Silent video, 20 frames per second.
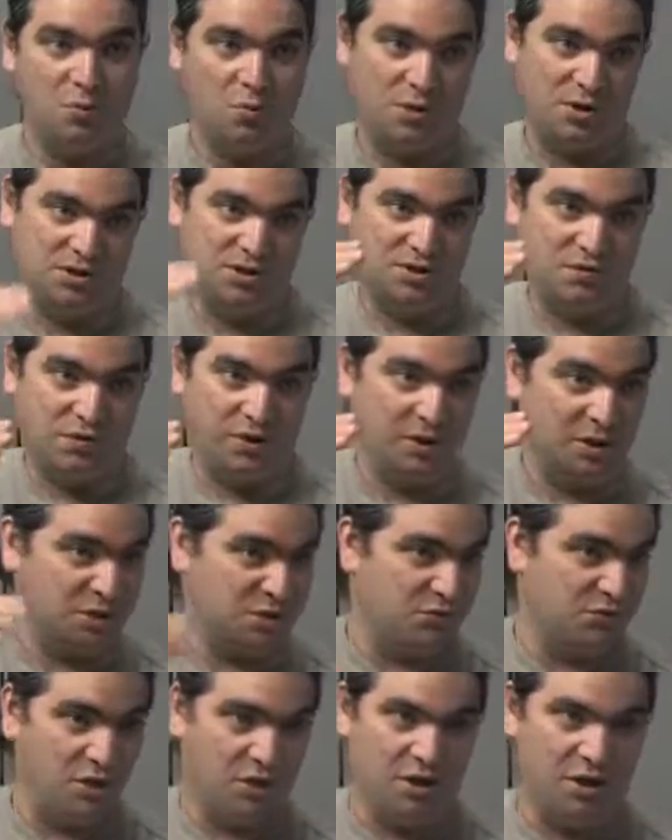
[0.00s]
what's the
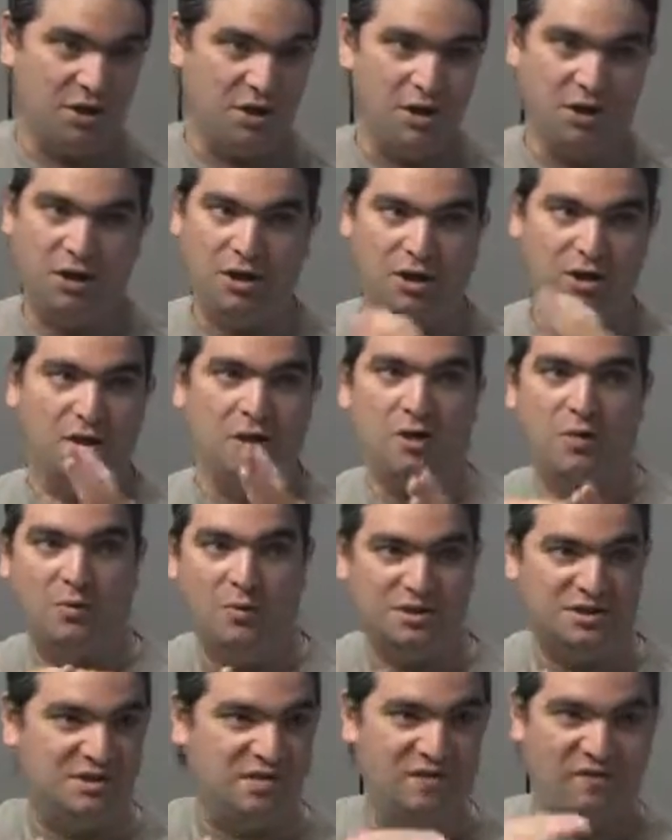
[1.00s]
registry key,
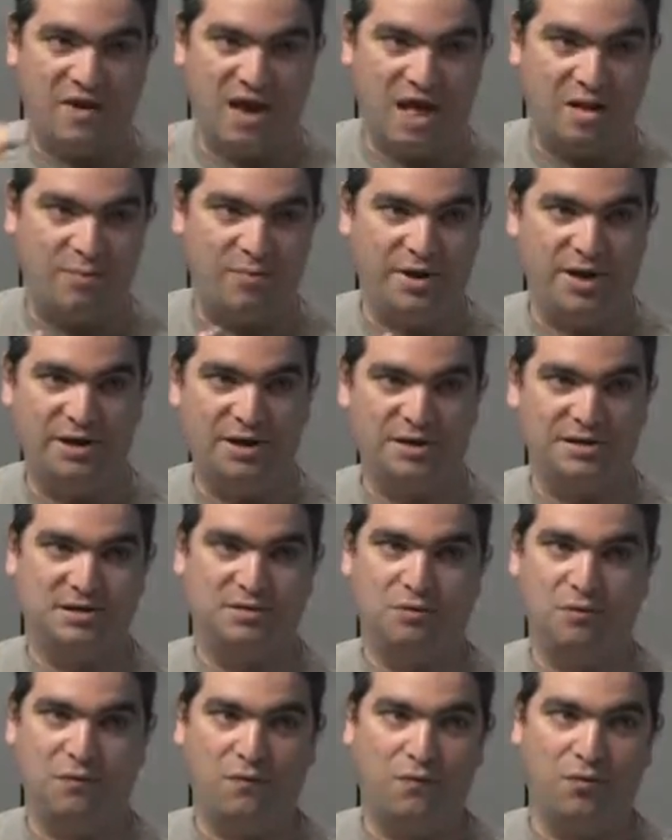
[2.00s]
what's the file path, and
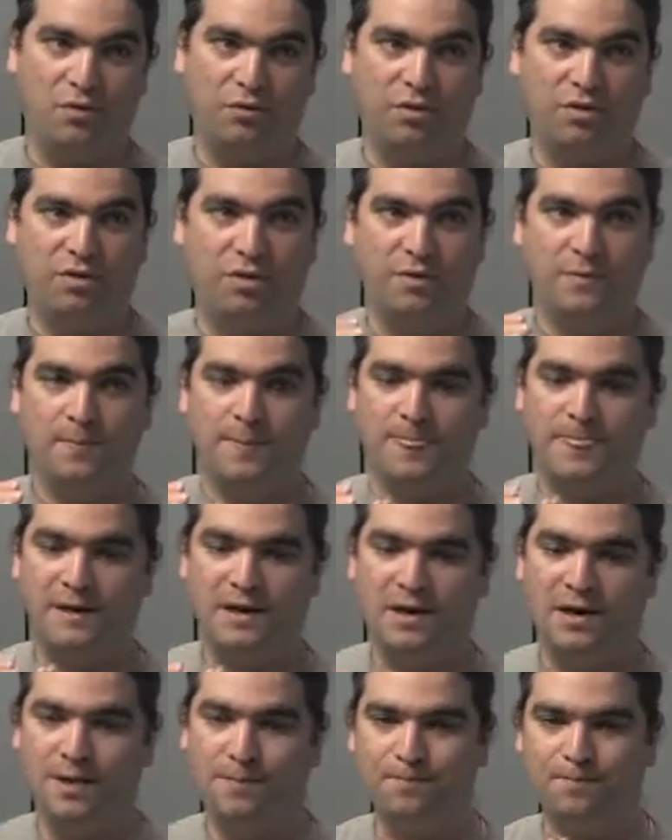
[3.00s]
so forth.
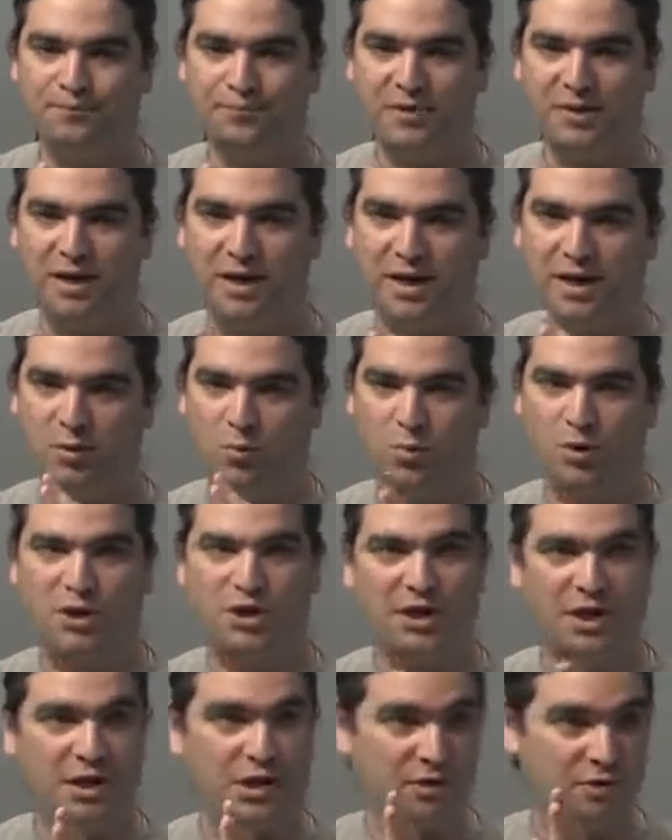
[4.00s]
And we
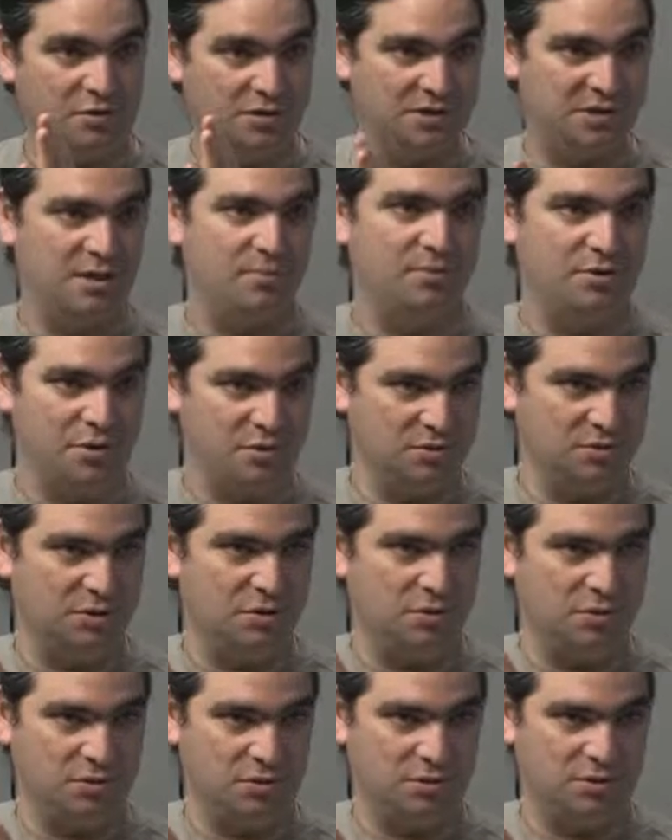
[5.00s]
can intercept those
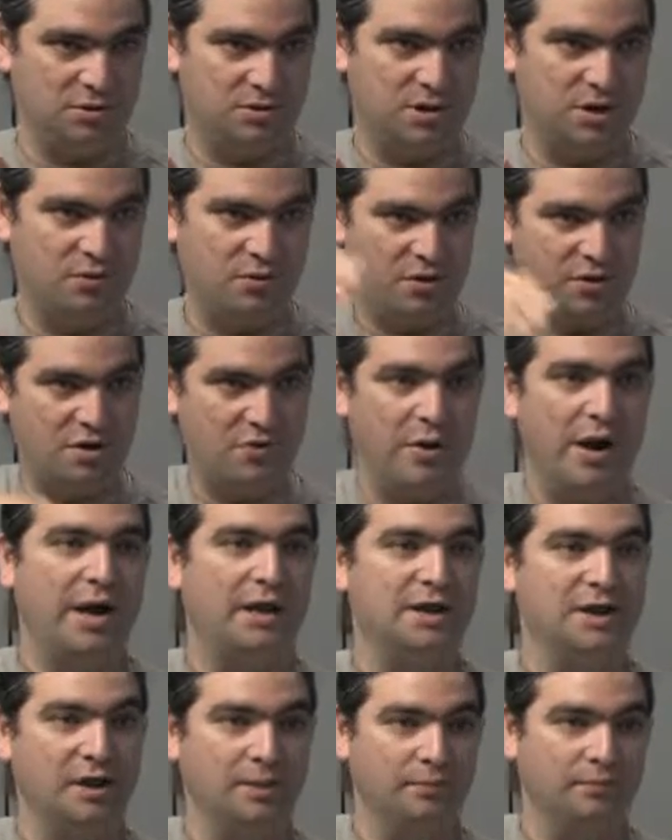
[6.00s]
calls and
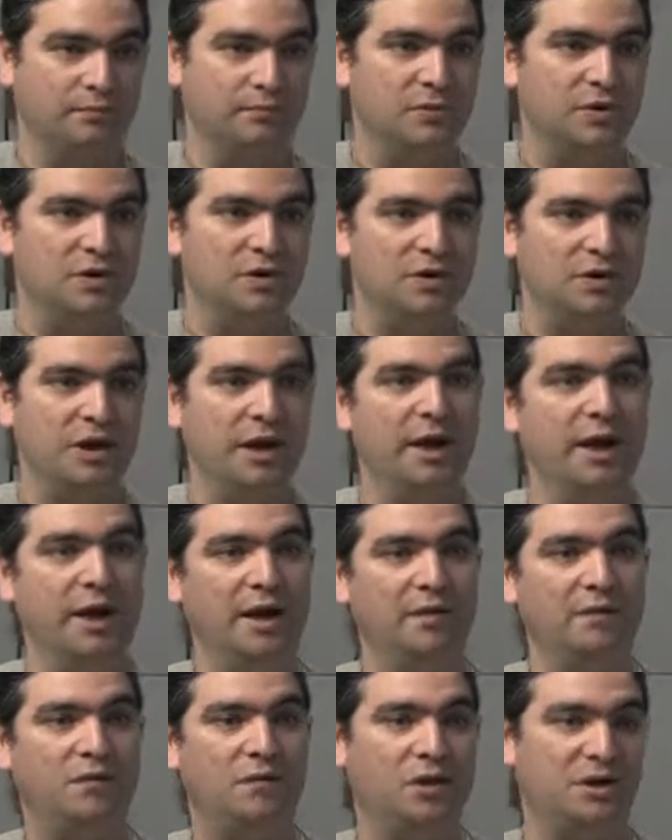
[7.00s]
redirect them.
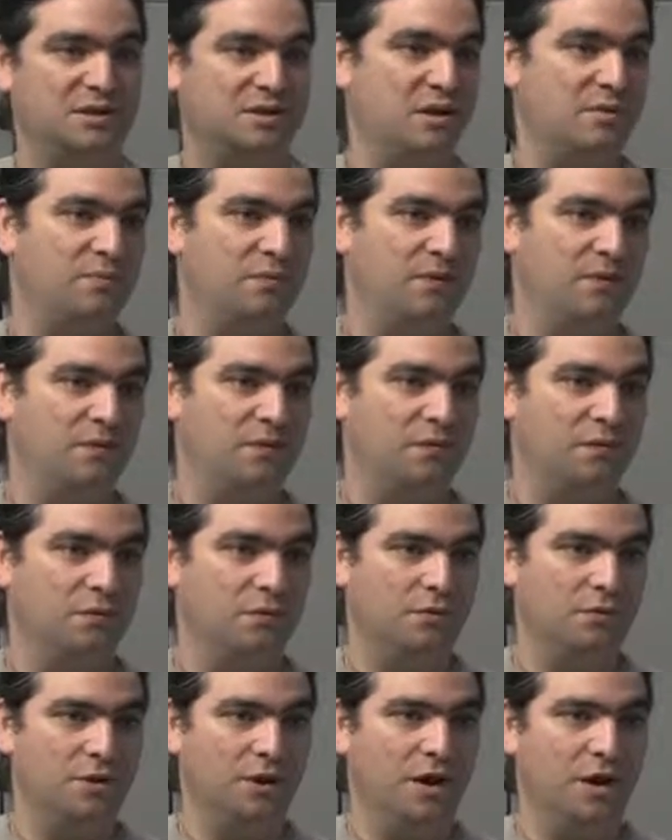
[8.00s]
And for example,
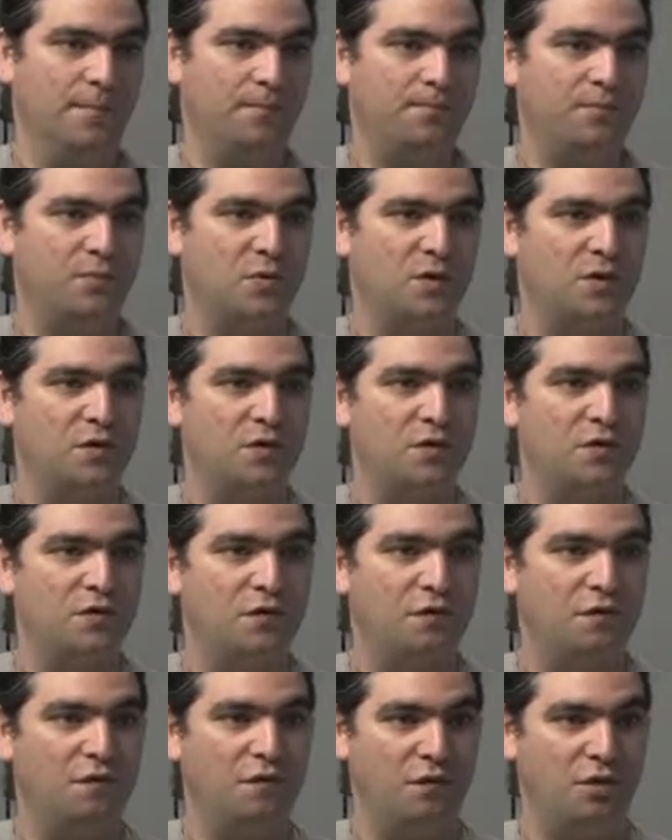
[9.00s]
for
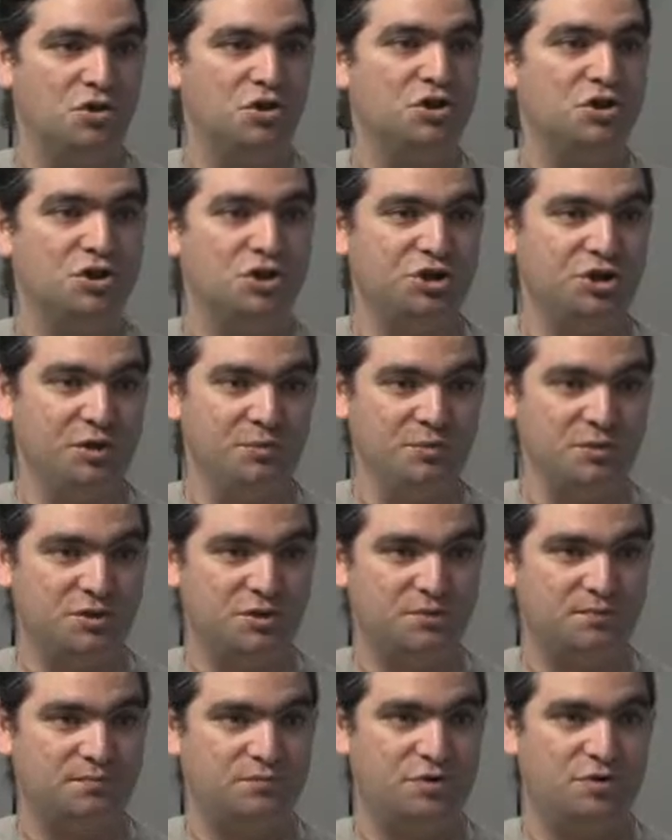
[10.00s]
version
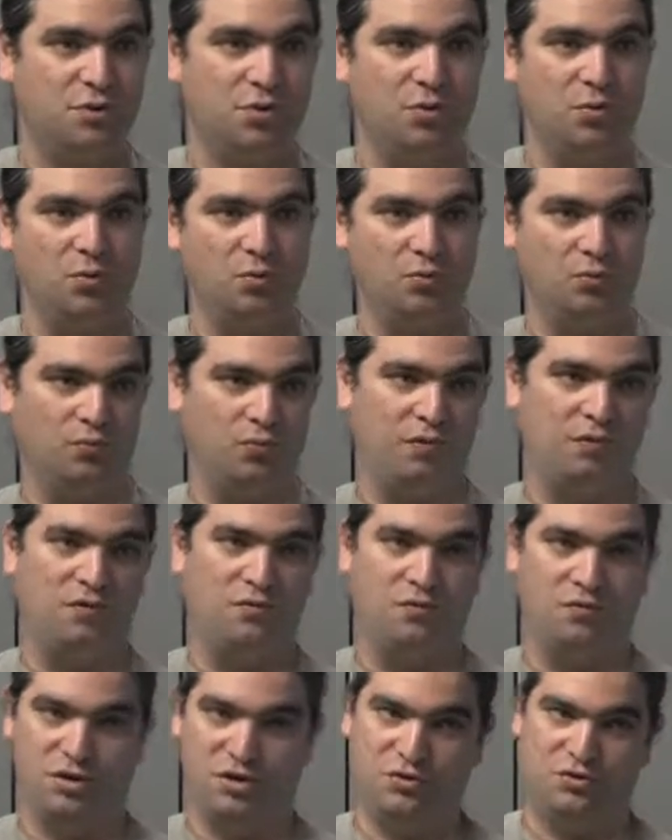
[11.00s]
shims, so if
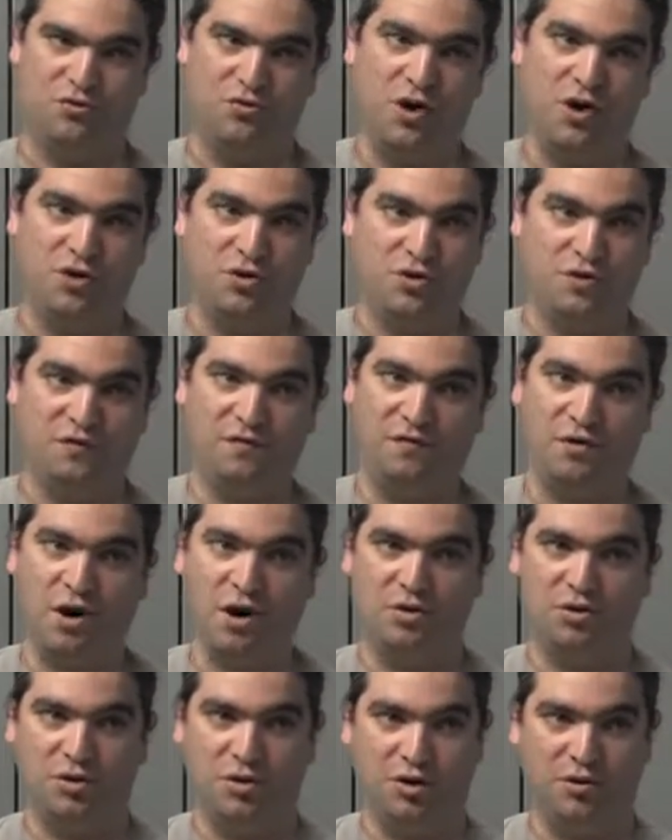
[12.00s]
you need to run on, if you're
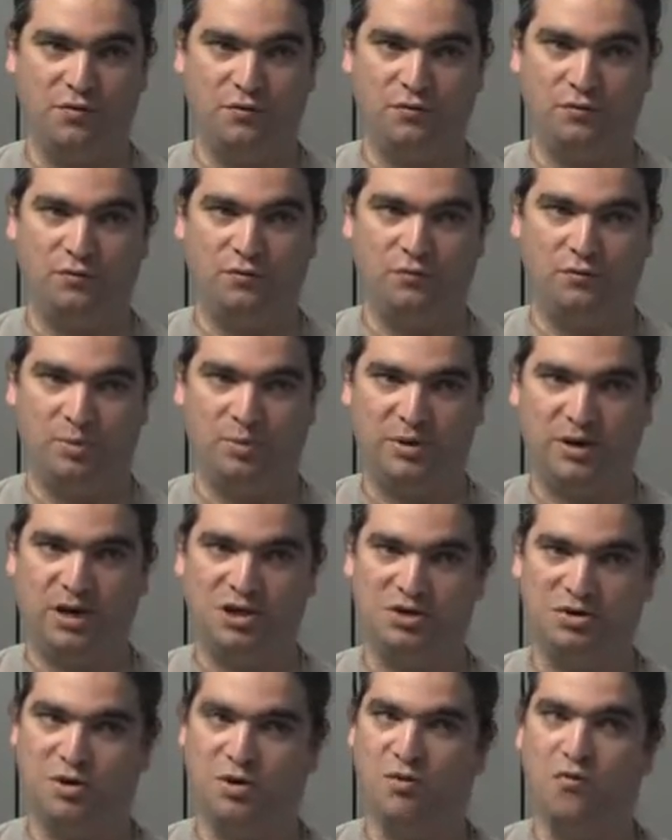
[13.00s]
on your
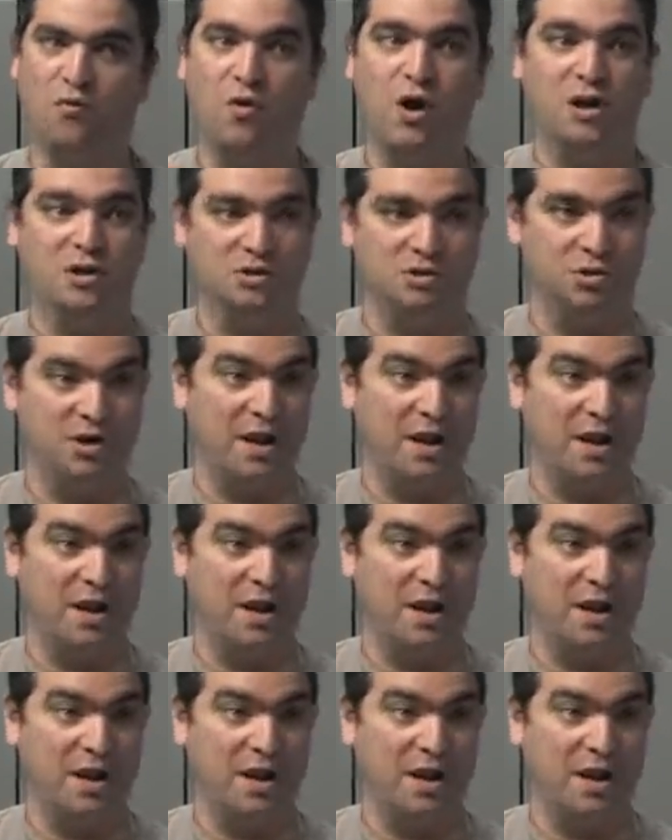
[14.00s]
application only runs